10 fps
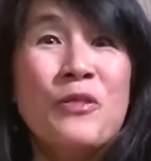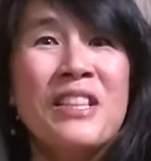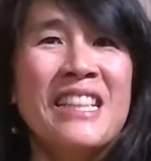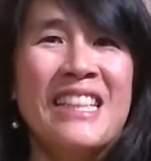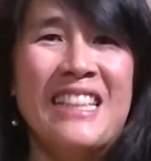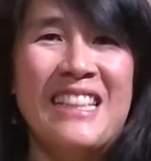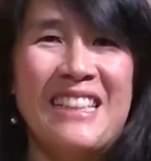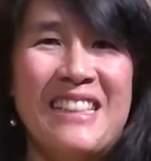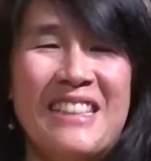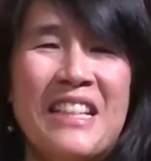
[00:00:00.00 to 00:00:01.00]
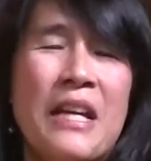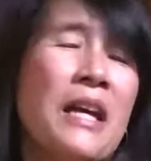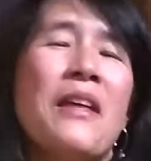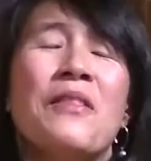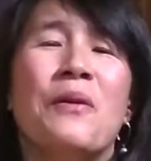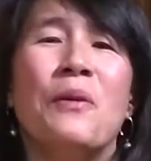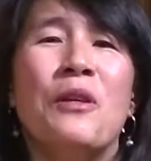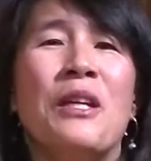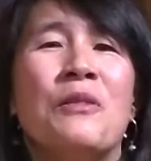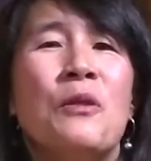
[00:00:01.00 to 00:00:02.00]
filling is, though
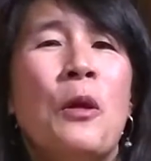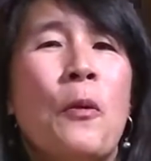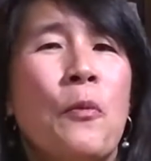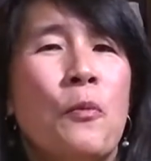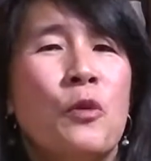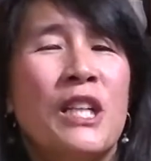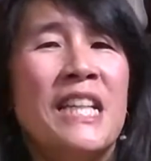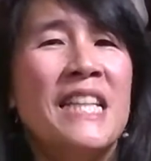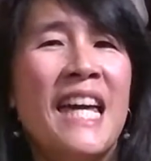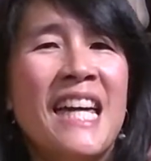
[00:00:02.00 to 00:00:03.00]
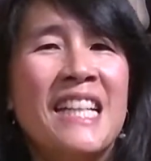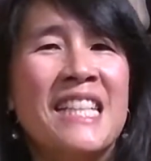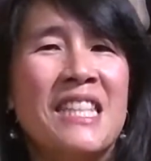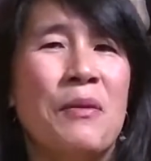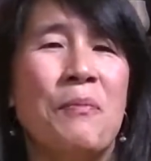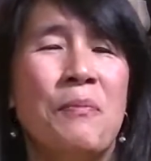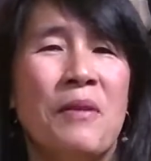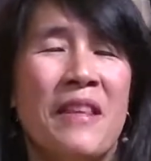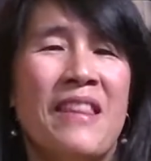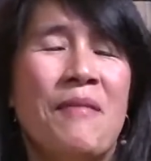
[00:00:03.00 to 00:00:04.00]
it connects
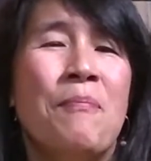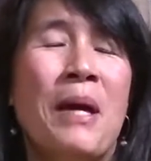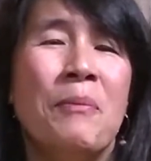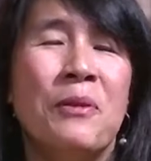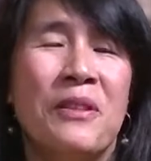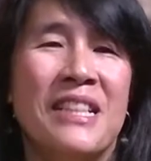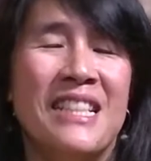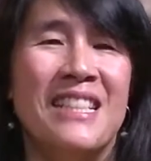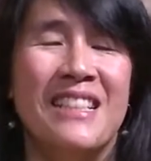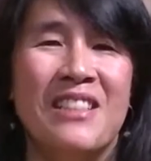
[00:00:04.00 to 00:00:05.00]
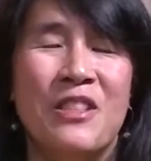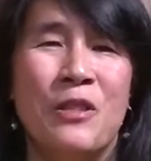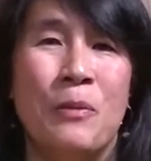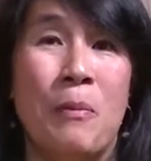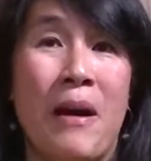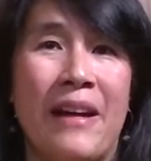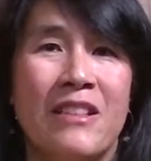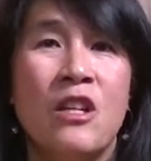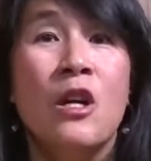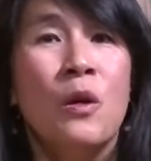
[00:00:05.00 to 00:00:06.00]
memories into your
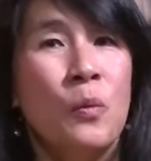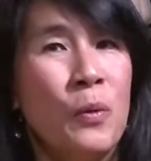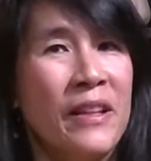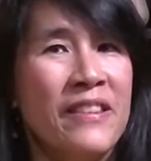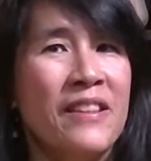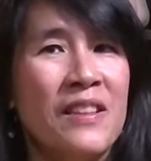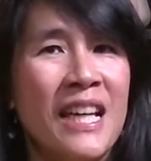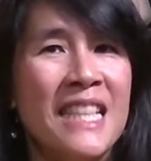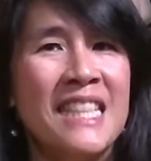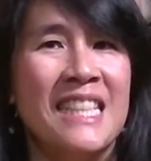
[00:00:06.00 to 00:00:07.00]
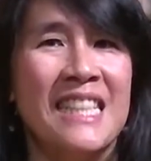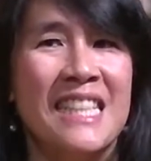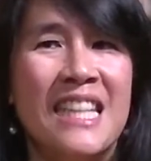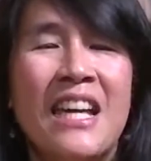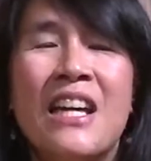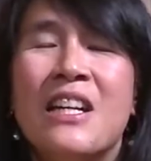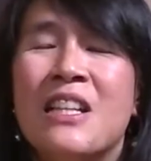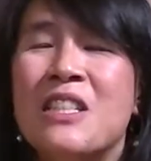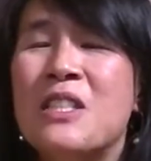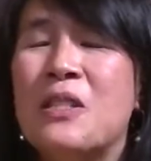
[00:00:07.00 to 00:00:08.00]
mind with the lessons.
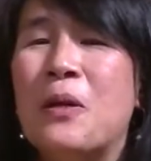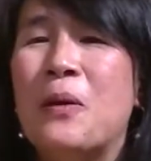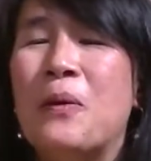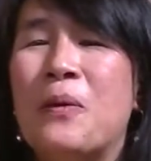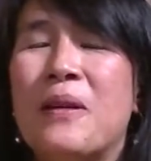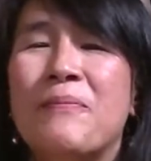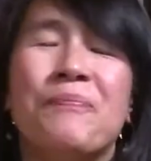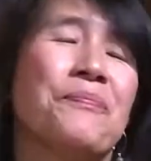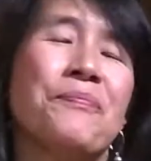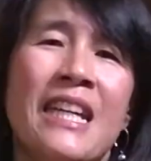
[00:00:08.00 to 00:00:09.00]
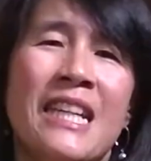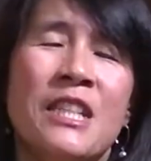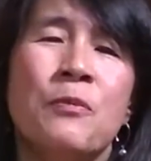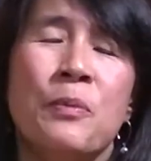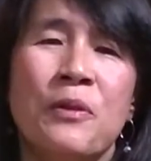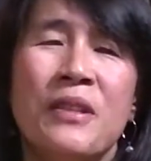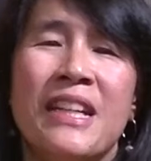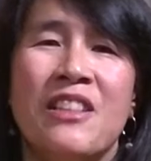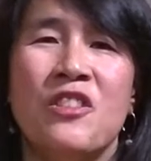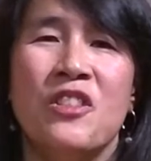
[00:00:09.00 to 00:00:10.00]
And so
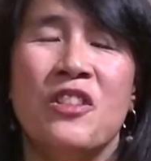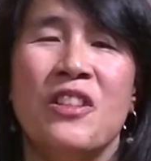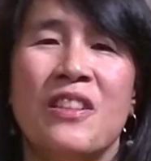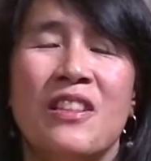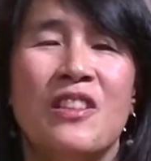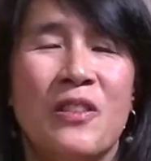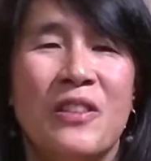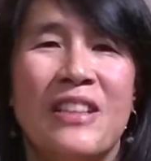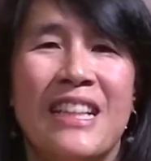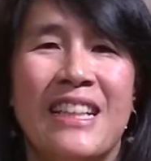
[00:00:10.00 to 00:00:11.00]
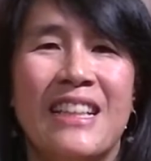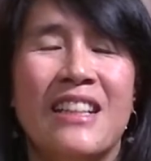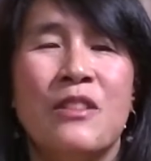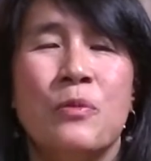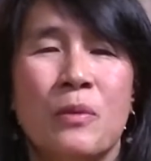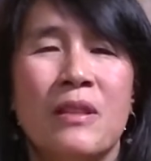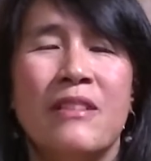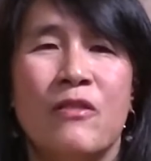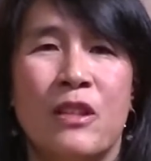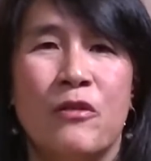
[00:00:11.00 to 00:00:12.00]
experiential learning is
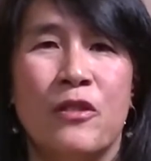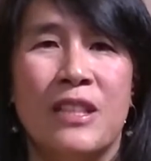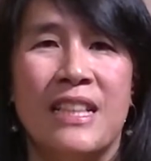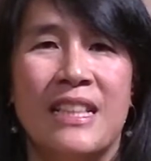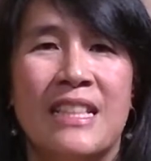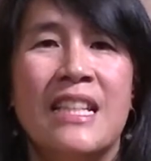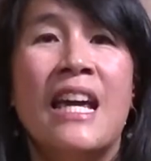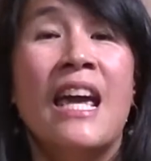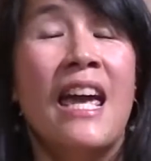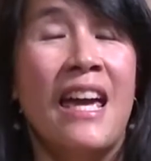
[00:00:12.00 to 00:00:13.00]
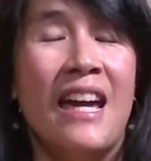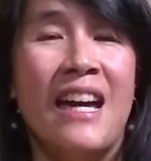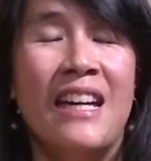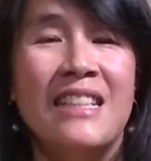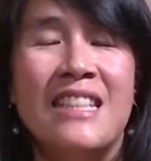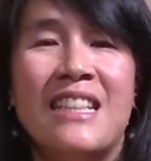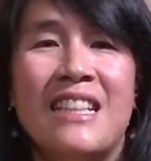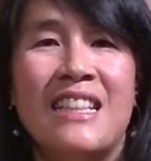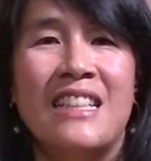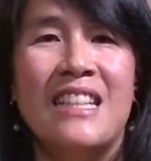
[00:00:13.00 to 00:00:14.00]
really fun for kids, and
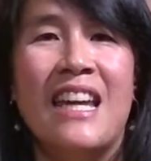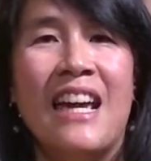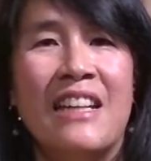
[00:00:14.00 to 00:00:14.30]
it